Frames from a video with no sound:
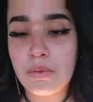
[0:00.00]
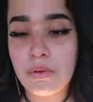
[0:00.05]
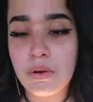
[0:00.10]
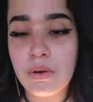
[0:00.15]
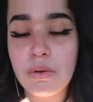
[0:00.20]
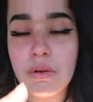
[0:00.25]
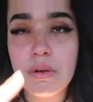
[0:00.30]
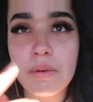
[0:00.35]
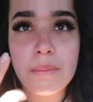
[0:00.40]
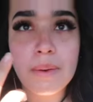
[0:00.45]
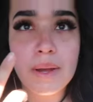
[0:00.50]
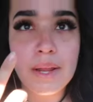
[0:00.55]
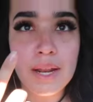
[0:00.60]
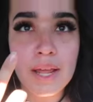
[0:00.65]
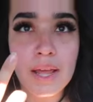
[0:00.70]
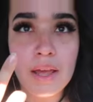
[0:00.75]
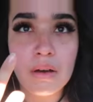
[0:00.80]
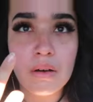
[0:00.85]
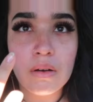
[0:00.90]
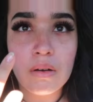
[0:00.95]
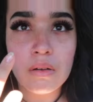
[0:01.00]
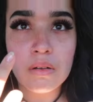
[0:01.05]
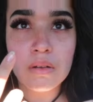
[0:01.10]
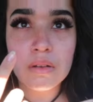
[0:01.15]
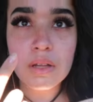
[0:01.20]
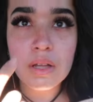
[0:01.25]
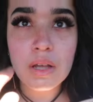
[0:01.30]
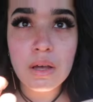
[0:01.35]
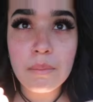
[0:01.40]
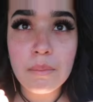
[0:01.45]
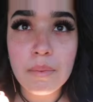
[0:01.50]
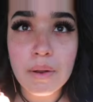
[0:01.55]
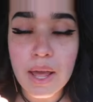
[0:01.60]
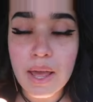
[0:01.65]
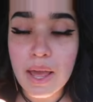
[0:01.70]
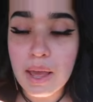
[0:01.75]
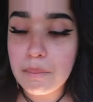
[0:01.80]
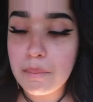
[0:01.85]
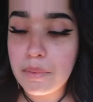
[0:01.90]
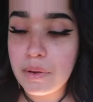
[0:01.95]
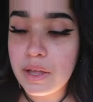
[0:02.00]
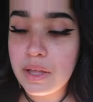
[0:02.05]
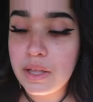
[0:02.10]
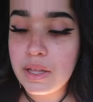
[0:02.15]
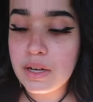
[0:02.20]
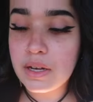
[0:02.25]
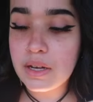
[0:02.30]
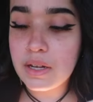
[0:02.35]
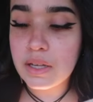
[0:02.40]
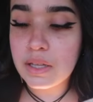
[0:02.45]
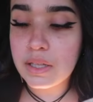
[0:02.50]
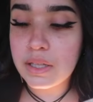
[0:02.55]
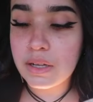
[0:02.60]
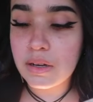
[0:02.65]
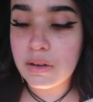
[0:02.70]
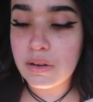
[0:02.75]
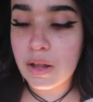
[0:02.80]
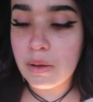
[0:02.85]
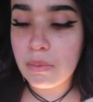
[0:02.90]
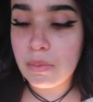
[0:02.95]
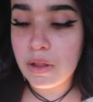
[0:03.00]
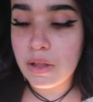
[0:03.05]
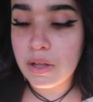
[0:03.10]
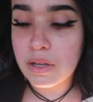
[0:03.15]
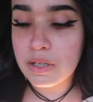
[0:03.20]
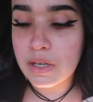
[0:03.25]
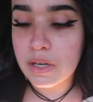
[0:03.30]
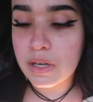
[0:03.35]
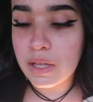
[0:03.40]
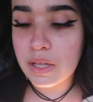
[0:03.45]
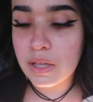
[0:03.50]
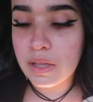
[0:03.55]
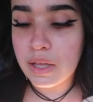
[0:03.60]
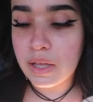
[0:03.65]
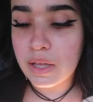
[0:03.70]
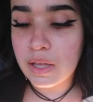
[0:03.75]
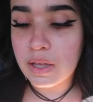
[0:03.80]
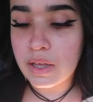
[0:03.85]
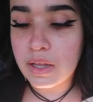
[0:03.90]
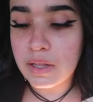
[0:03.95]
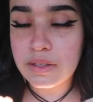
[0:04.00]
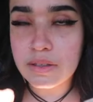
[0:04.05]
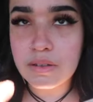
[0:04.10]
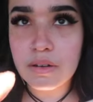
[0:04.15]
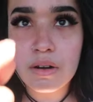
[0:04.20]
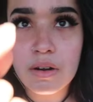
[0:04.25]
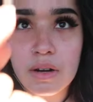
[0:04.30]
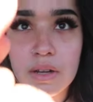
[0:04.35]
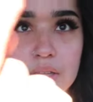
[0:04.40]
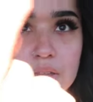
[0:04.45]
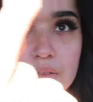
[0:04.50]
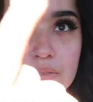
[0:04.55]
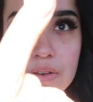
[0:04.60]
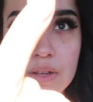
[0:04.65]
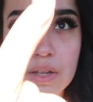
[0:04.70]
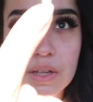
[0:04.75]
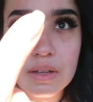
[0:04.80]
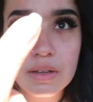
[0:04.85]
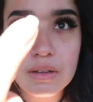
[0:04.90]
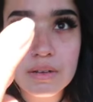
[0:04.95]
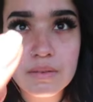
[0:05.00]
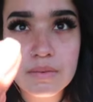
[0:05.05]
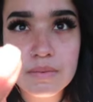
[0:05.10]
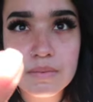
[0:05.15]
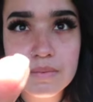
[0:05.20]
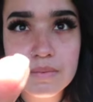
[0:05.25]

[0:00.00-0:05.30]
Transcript: broke my nail, but I put clear nail polish on it. Like, it's already lifting.